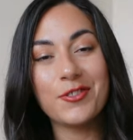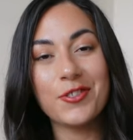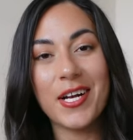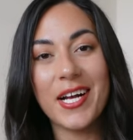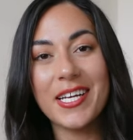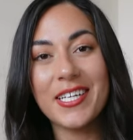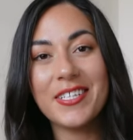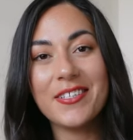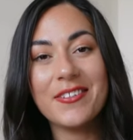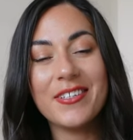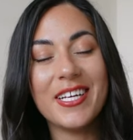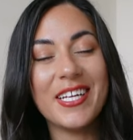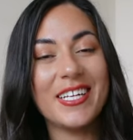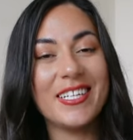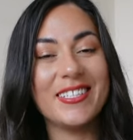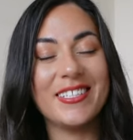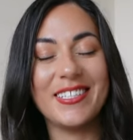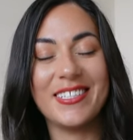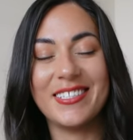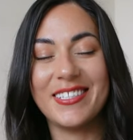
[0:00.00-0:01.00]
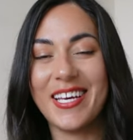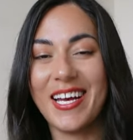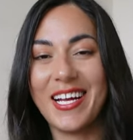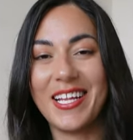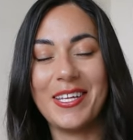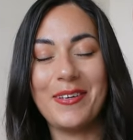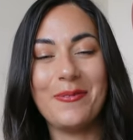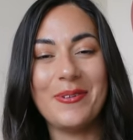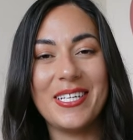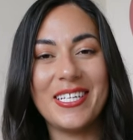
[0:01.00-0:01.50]
triangle and it's
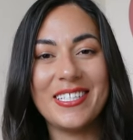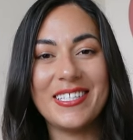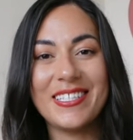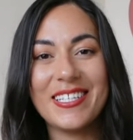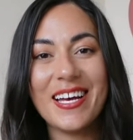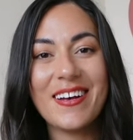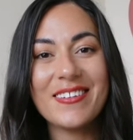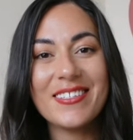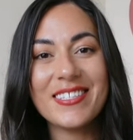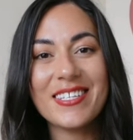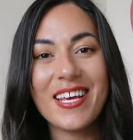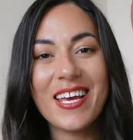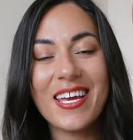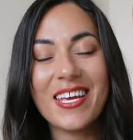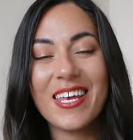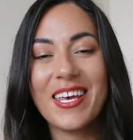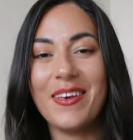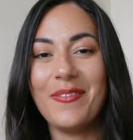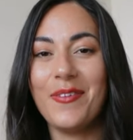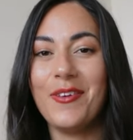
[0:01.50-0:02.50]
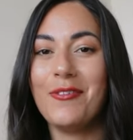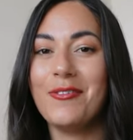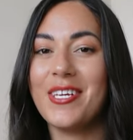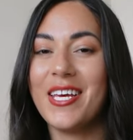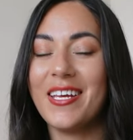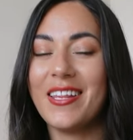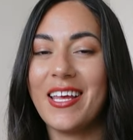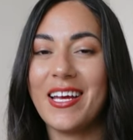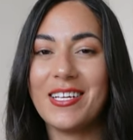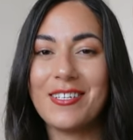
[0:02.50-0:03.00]
exactly what it sounds like if you
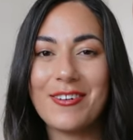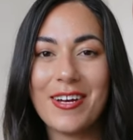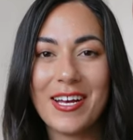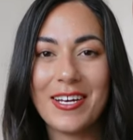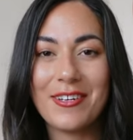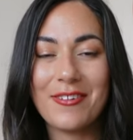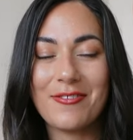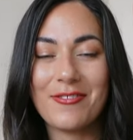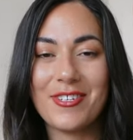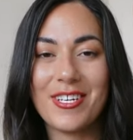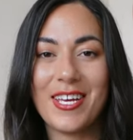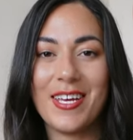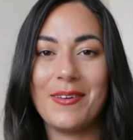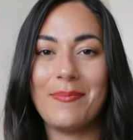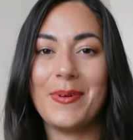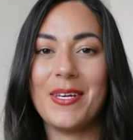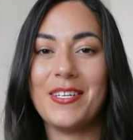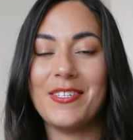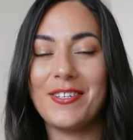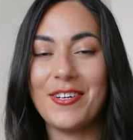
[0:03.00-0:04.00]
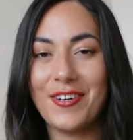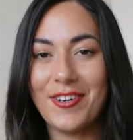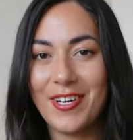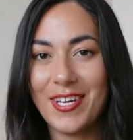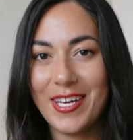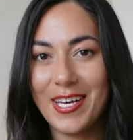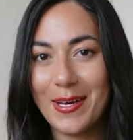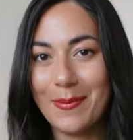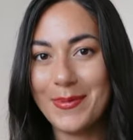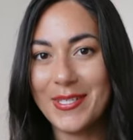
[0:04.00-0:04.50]
take that triangle shape and turn
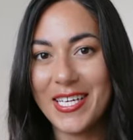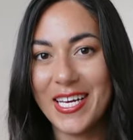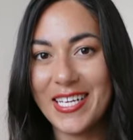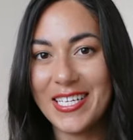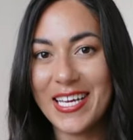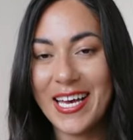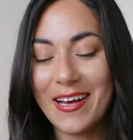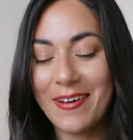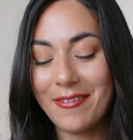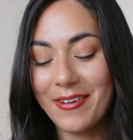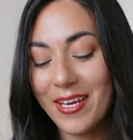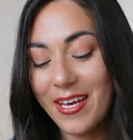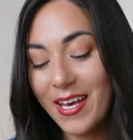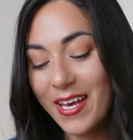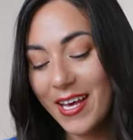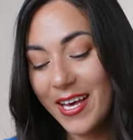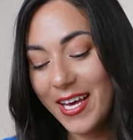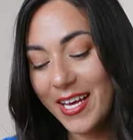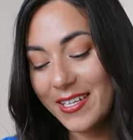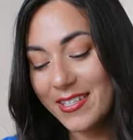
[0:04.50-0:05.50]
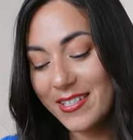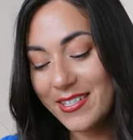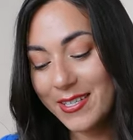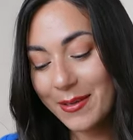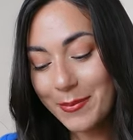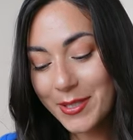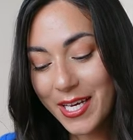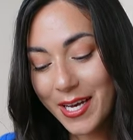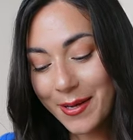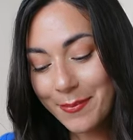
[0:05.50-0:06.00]
it upside down. It's
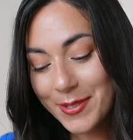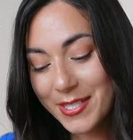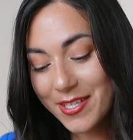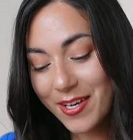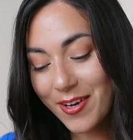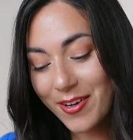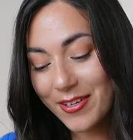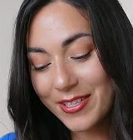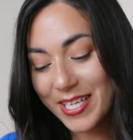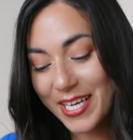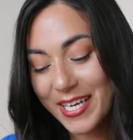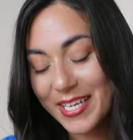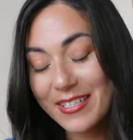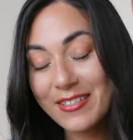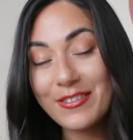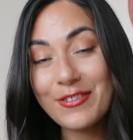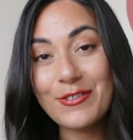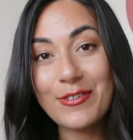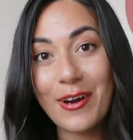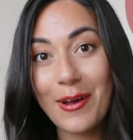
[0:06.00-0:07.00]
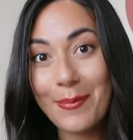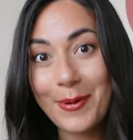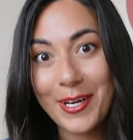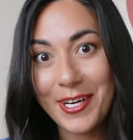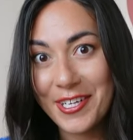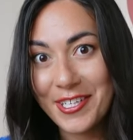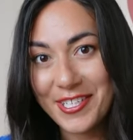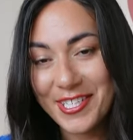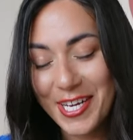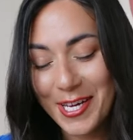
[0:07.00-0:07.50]
sometimes called a
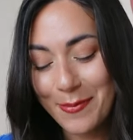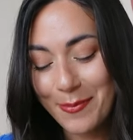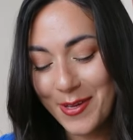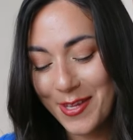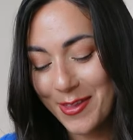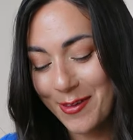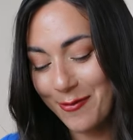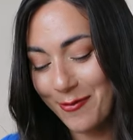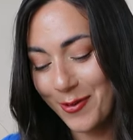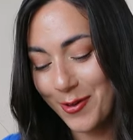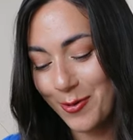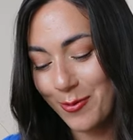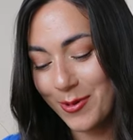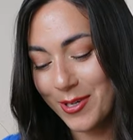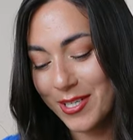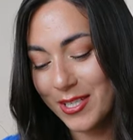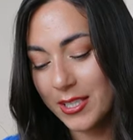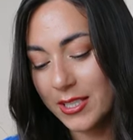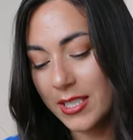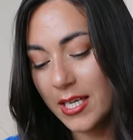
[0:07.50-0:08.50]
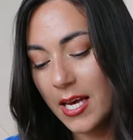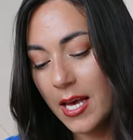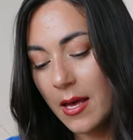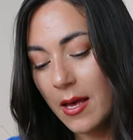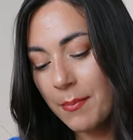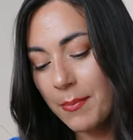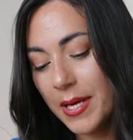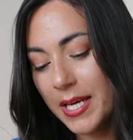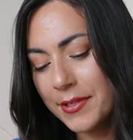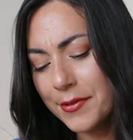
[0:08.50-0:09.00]
strawberry shape in the fruit world,
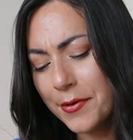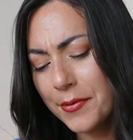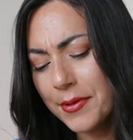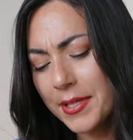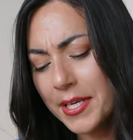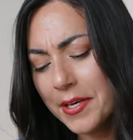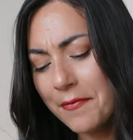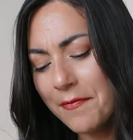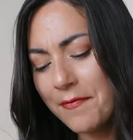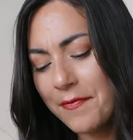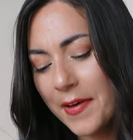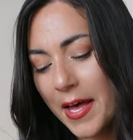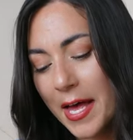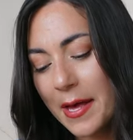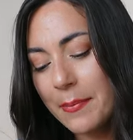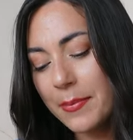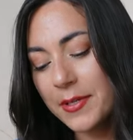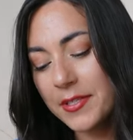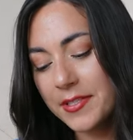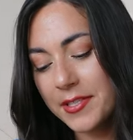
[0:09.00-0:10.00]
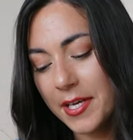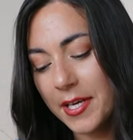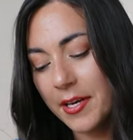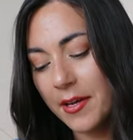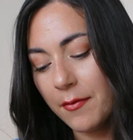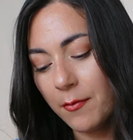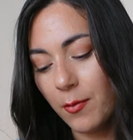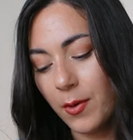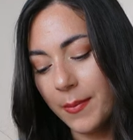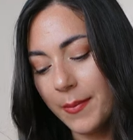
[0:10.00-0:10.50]
but only
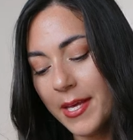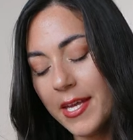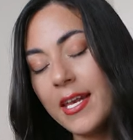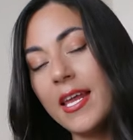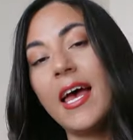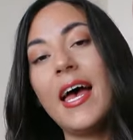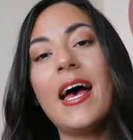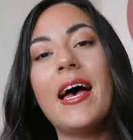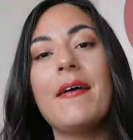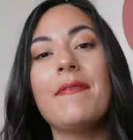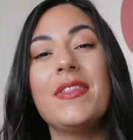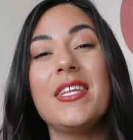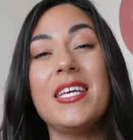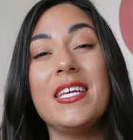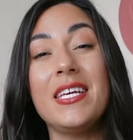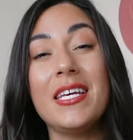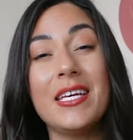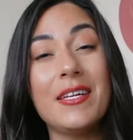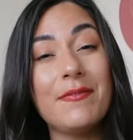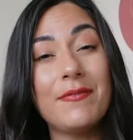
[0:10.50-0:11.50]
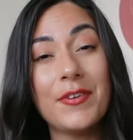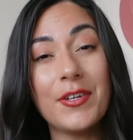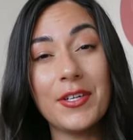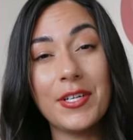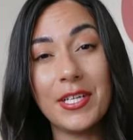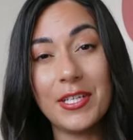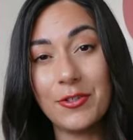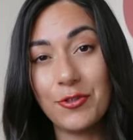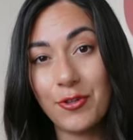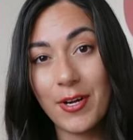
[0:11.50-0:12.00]
5% of women have the
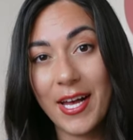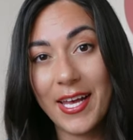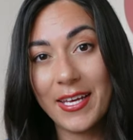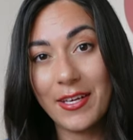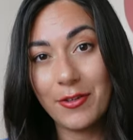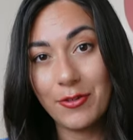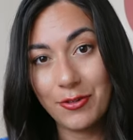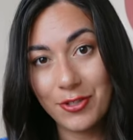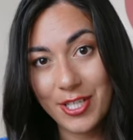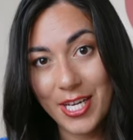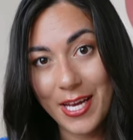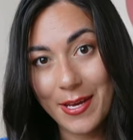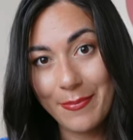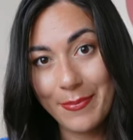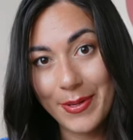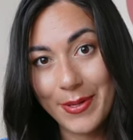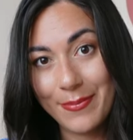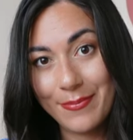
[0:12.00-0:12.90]
inverted triangle shape.